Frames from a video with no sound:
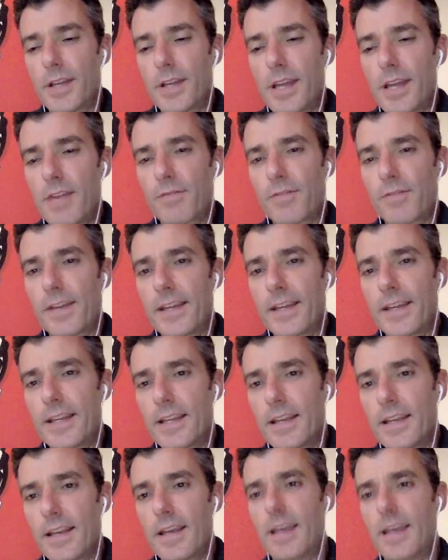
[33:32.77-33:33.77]

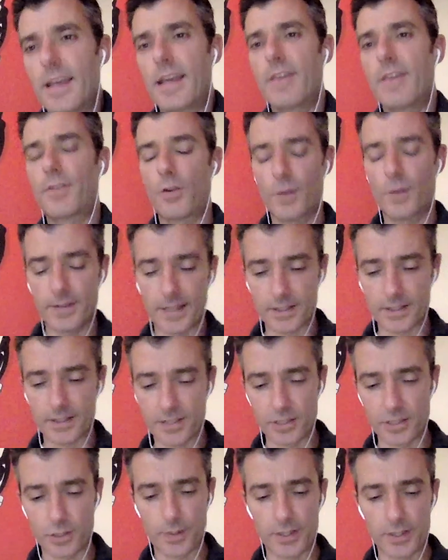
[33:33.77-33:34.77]
if you're in that
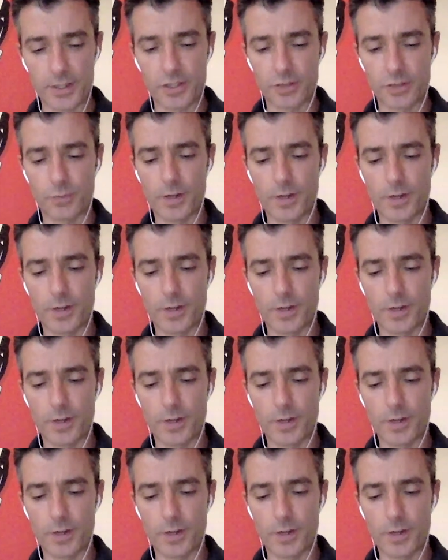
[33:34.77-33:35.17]
situation